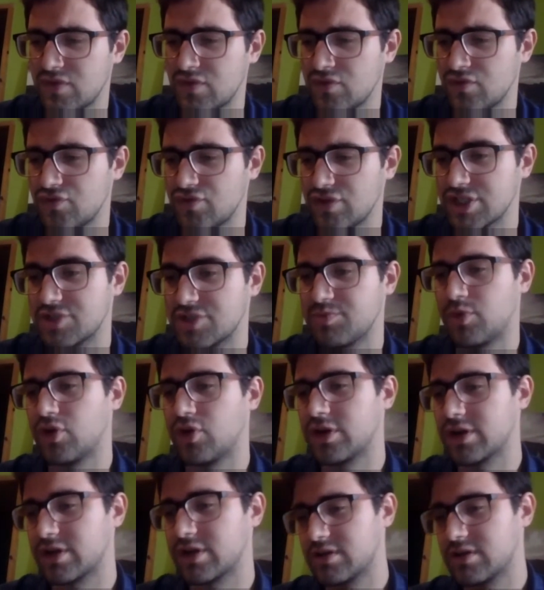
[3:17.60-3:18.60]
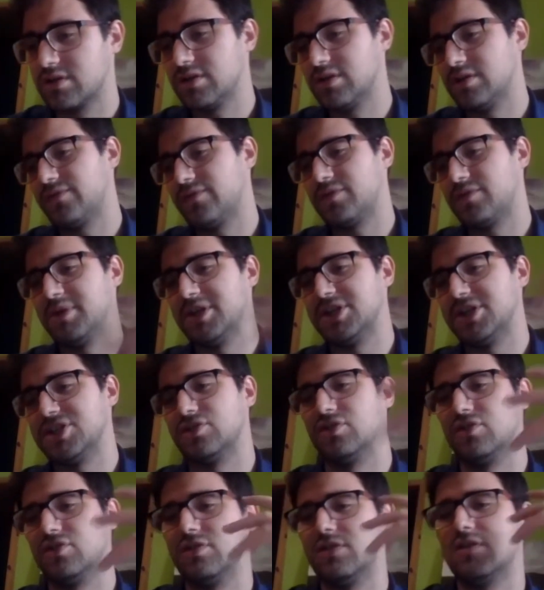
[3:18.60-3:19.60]
transport information
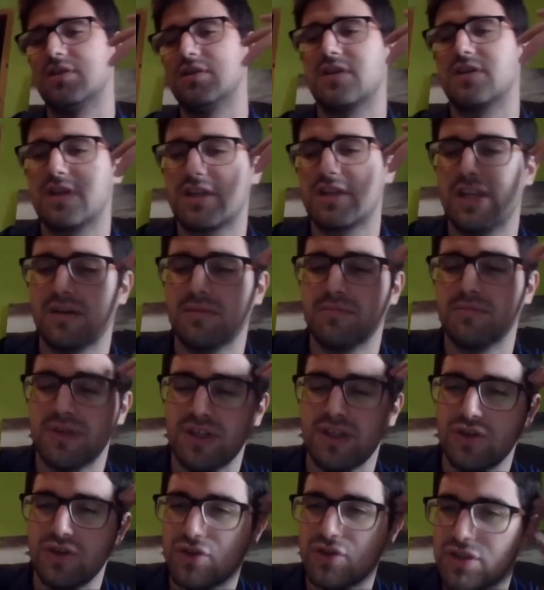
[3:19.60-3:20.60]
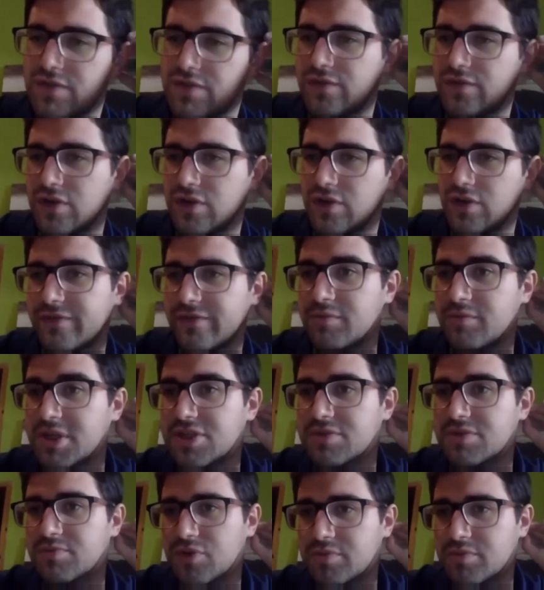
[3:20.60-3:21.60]
or can be used for information
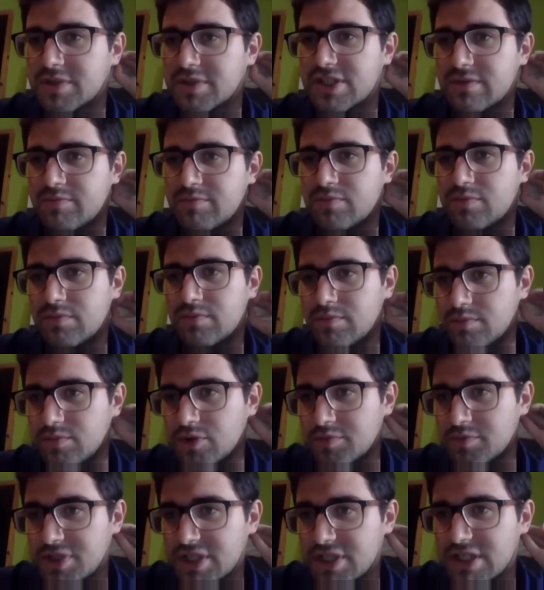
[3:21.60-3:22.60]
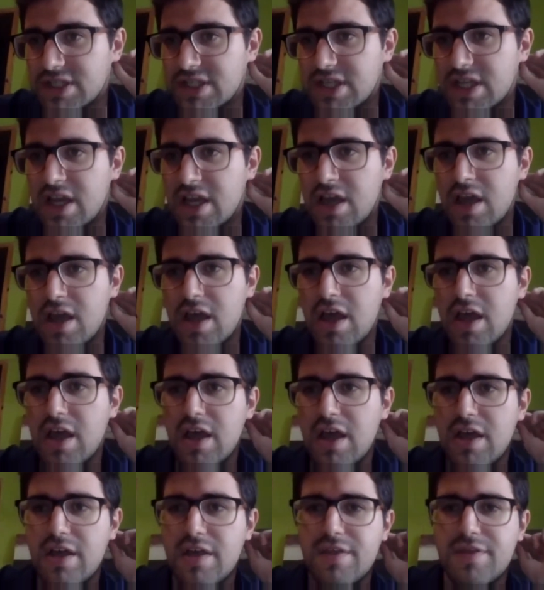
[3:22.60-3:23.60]
purposes,
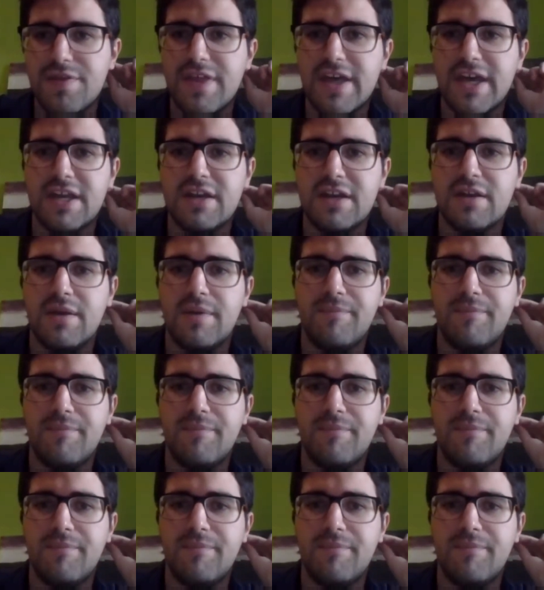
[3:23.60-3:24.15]
then